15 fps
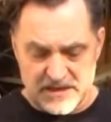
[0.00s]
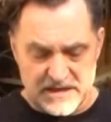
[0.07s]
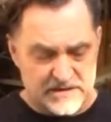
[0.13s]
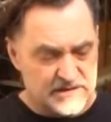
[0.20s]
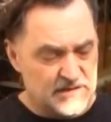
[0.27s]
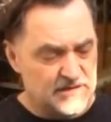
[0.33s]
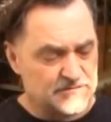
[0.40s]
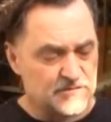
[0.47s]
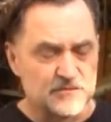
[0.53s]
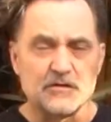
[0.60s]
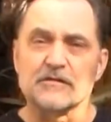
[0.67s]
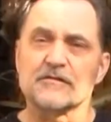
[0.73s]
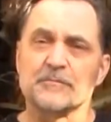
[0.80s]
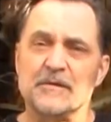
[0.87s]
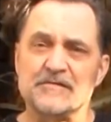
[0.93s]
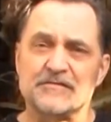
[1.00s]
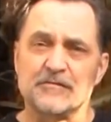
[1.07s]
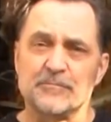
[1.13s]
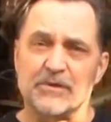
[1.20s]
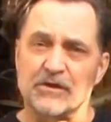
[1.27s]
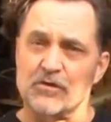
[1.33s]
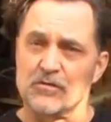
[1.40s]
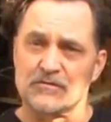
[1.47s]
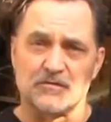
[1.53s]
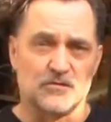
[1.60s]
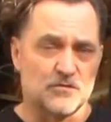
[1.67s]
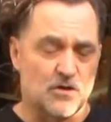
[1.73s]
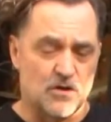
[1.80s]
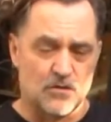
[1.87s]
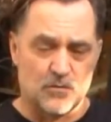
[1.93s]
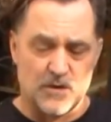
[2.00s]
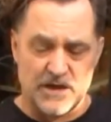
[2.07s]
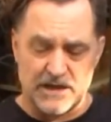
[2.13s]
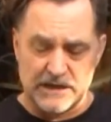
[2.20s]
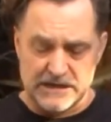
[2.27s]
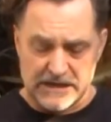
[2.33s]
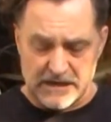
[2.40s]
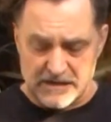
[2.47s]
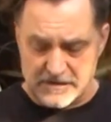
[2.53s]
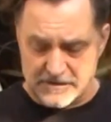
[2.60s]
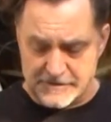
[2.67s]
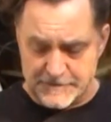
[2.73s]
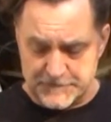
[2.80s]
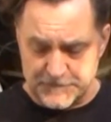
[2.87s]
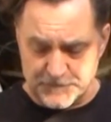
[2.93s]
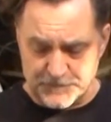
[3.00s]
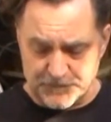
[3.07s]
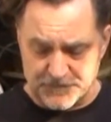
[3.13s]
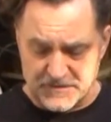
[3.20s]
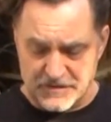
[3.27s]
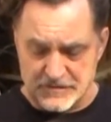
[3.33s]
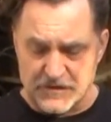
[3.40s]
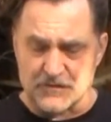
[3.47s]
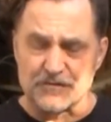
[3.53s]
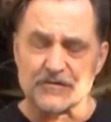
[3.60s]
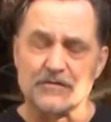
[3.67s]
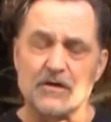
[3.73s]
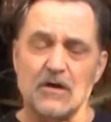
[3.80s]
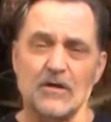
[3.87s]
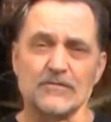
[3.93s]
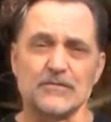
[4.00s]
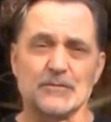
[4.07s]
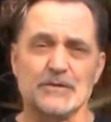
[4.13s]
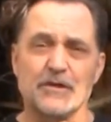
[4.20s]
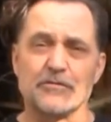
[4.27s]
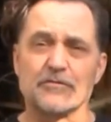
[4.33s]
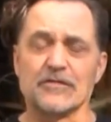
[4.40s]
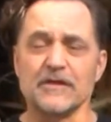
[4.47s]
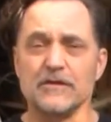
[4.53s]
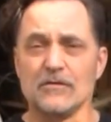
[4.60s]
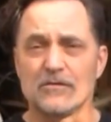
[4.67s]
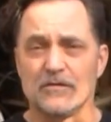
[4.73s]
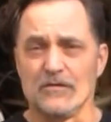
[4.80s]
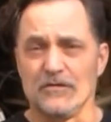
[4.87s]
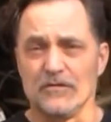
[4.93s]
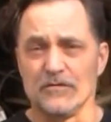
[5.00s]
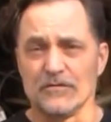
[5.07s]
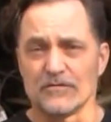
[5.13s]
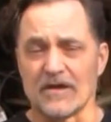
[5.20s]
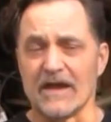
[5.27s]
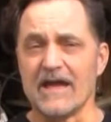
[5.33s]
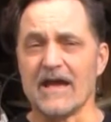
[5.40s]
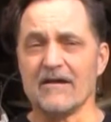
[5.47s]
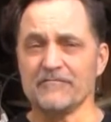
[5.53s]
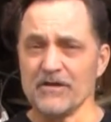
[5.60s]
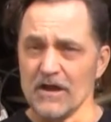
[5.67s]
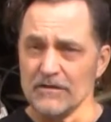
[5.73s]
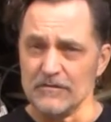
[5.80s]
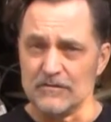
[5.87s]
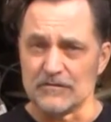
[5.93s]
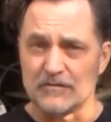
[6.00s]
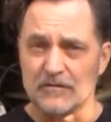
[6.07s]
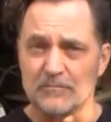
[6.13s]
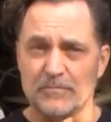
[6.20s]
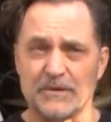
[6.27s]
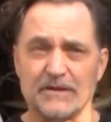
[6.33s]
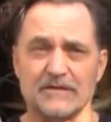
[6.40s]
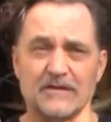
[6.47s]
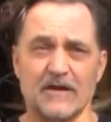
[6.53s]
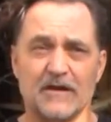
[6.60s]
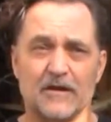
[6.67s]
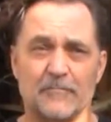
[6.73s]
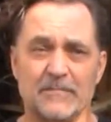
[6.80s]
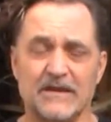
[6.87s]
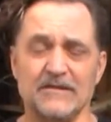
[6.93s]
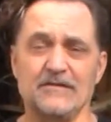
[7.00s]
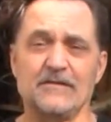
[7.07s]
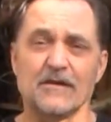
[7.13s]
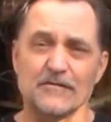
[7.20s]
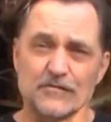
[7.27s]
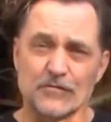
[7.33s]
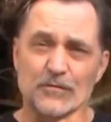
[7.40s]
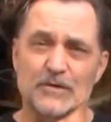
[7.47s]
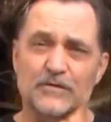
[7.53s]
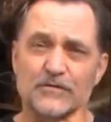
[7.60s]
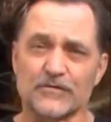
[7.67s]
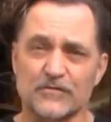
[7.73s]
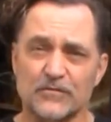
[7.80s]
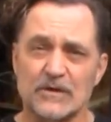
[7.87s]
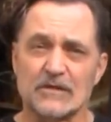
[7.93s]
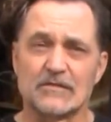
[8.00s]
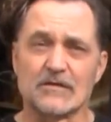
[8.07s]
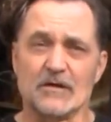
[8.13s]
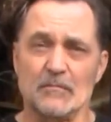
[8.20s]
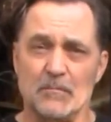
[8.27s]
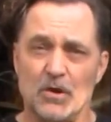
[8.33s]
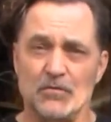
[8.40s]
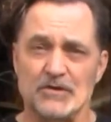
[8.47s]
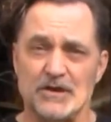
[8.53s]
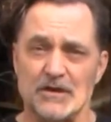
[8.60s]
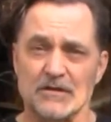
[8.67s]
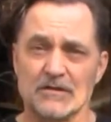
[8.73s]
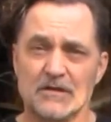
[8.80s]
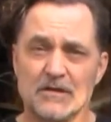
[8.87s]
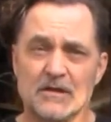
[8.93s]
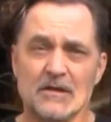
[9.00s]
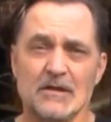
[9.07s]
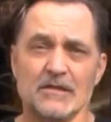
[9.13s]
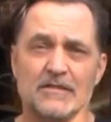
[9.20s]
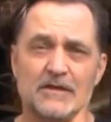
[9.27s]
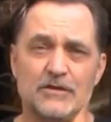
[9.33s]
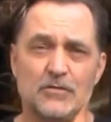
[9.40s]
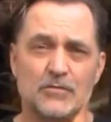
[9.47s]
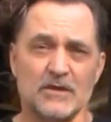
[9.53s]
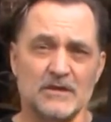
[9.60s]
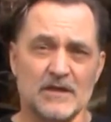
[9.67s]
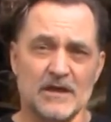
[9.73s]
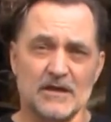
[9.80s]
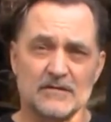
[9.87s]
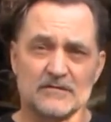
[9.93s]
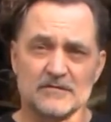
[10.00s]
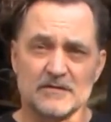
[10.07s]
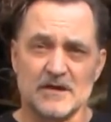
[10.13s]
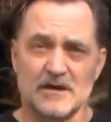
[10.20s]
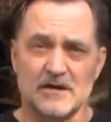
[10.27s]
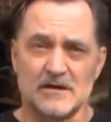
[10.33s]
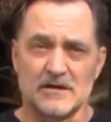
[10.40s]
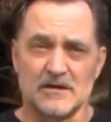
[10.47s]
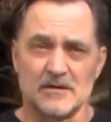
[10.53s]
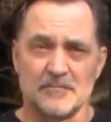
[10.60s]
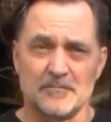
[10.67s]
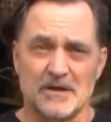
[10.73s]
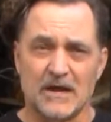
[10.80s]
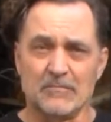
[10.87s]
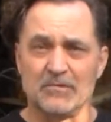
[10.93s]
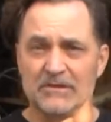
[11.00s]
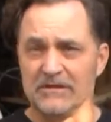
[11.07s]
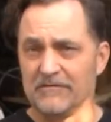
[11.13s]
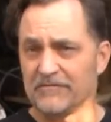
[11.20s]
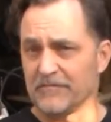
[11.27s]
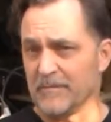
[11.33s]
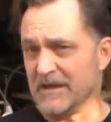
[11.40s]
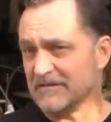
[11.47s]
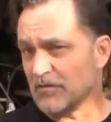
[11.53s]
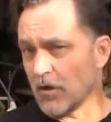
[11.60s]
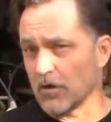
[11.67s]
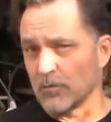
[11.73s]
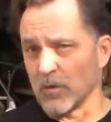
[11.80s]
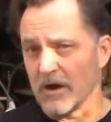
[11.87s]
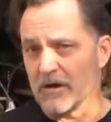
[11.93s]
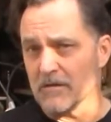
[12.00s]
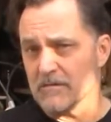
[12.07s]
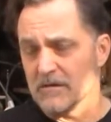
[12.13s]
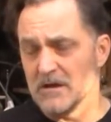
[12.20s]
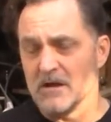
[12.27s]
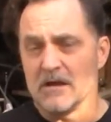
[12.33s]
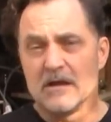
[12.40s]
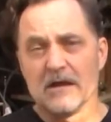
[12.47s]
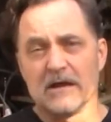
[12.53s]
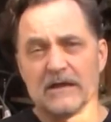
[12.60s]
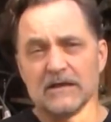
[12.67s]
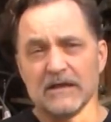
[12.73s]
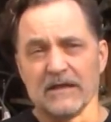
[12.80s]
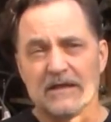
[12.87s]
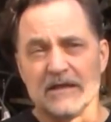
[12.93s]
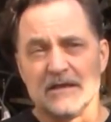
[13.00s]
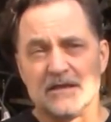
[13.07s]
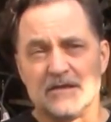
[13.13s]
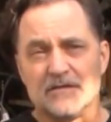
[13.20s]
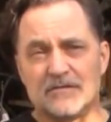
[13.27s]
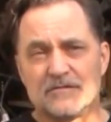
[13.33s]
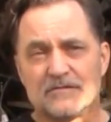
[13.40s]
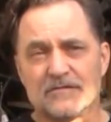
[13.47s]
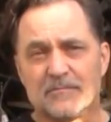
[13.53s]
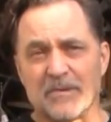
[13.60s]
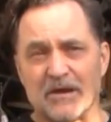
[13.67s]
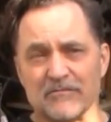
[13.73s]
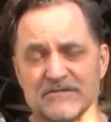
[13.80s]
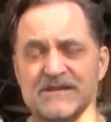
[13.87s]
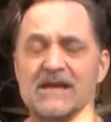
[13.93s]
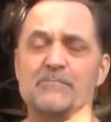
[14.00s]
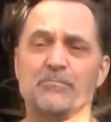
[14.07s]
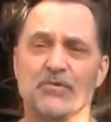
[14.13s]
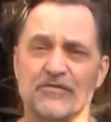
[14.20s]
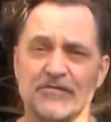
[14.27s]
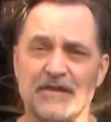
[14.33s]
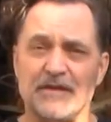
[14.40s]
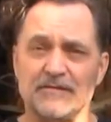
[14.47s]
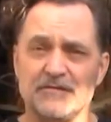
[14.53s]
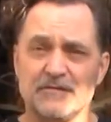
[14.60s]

And it's a little expensive, but it goes a long way. There's also another thing you can use. I have not used it, but industrial strength ammonia that you can get, I believe, from Ace Hardware, is about 10%